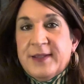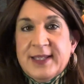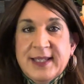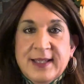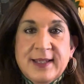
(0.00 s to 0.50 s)

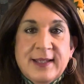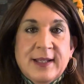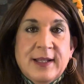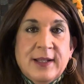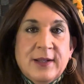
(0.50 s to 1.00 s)
see this
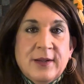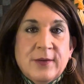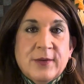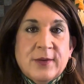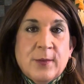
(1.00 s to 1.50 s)
in
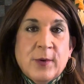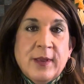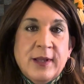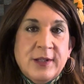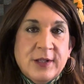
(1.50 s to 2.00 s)
some
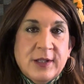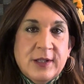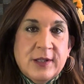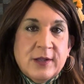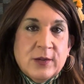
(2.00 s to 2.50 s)

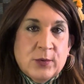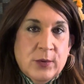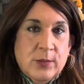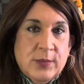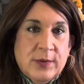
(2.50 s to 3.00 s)
religious
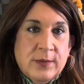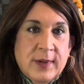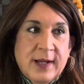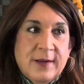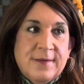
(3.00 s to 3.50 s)
groups,
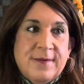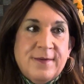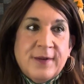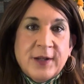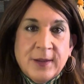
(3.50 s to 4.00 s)
right?
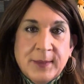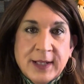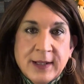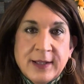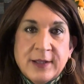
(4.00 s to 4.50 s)

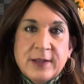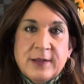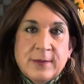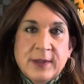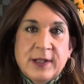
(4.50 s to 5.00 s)
Fundamentalist
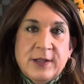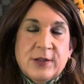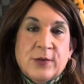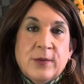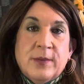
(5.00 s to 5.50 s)
religious
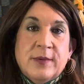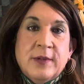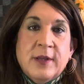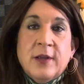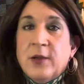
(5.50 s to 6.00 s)
groups,
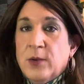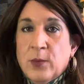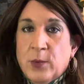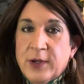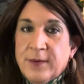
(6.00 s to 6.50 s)

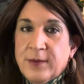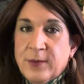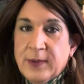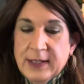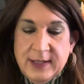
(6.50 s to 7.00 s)
whatever the
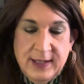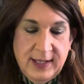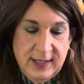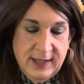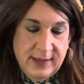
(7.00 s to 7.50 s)
religion is.